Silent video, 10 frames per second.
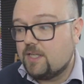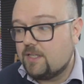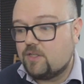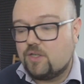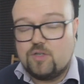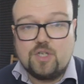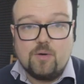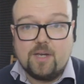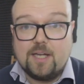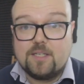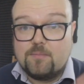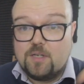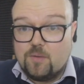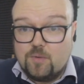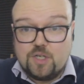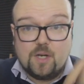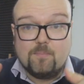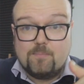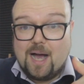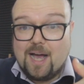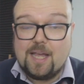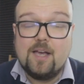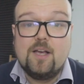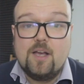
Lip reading: it to showcase the music which you can buy